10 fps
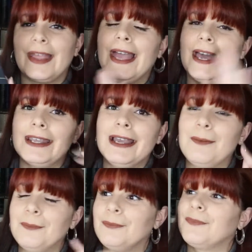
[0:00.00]
Anna,
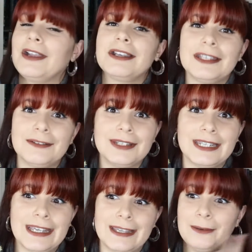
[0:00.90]
I'm finally
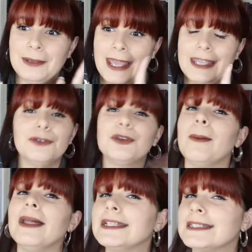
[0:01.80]
reading it, okay? You know
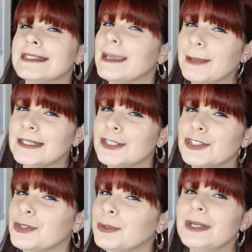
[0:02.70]
about this because I
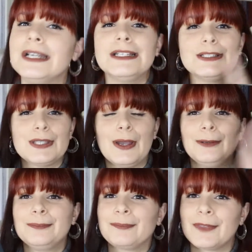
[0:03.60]
messaged you,
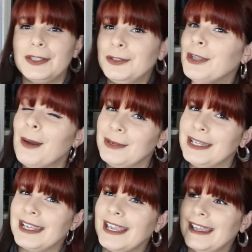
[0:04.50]
so you know I'm
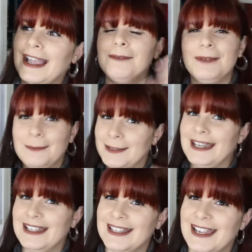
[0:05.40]
reading it. I'm
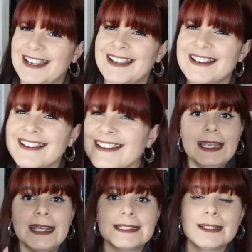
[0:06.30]
getting there.
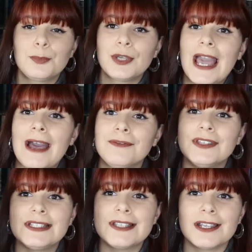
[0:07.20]
Next up we have
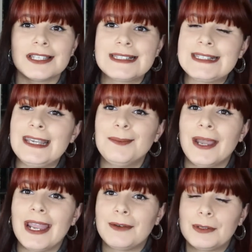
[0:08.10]
The Starless Sea
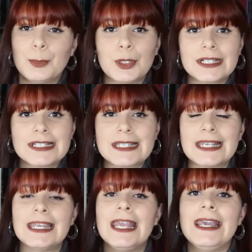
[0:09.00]
by Erin
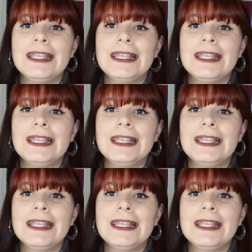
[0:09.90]
Morgenstern.